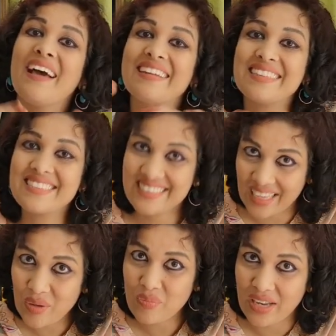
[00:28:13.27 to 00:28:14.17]
and at the
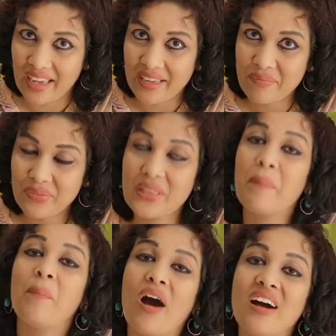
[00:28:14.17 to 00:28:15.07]
same time,
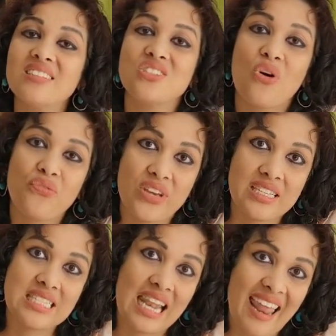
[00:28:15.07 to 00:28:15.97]
the past of
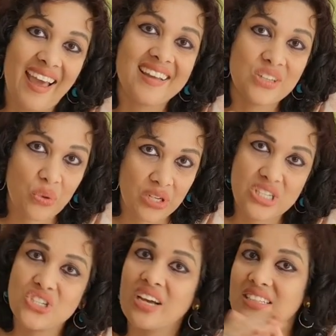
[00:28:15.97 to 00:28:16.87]
his land,
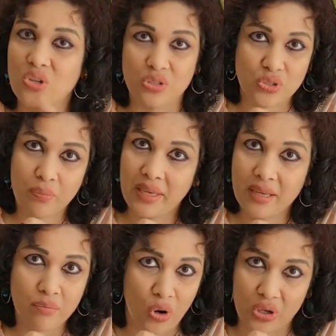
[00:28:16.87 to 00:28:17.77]
Odisha, is also
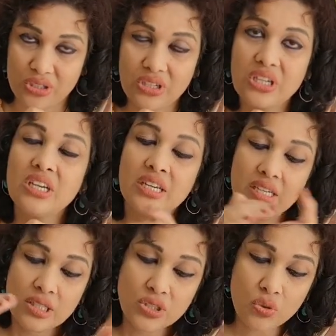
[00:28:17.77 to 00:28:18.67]
being brought.
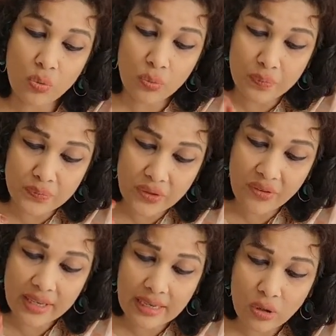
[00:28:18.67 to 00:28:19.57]
So
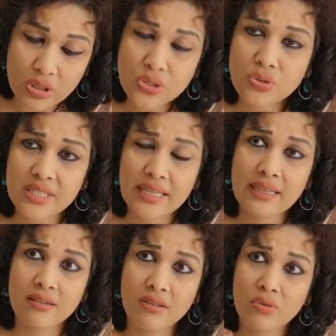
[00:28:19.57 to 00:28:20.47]
we can also see
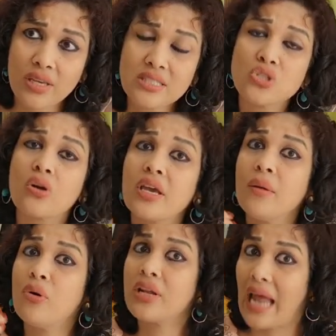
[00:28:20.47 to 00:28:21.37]
that, you know, he's
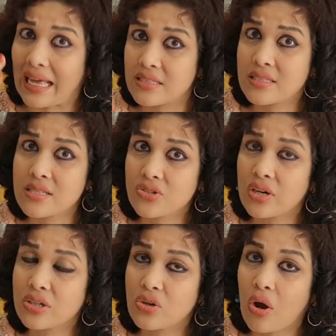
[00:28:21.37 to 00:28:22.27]
talking about an
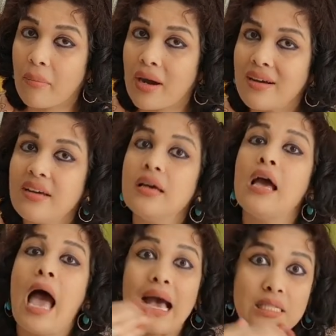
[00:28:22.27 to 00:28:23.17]
ancestral trauma
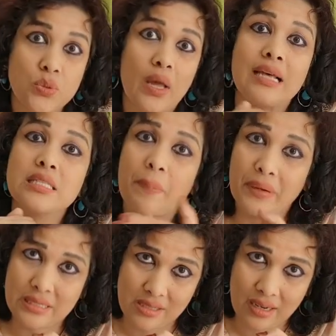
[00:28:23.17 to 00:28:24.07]
as well as a
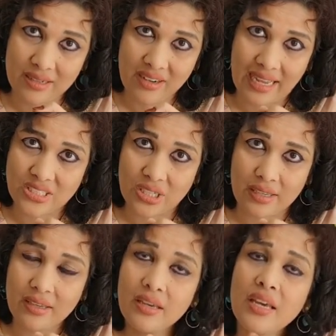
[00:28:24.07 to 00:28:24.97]
personal
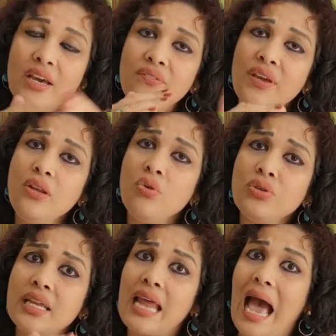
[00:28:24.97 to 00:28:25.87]
tragedy. We
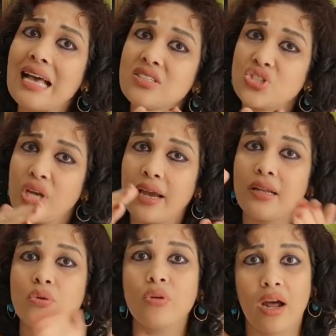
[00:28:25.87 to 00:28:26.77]
know that as
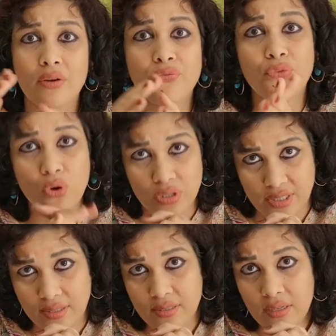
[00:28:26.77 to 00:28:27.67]
childhood
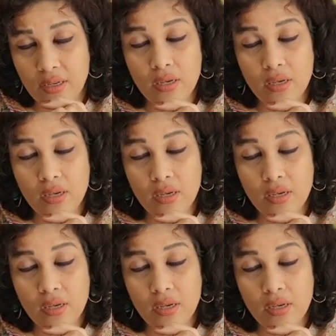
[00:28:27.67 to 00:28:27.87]
unfolds,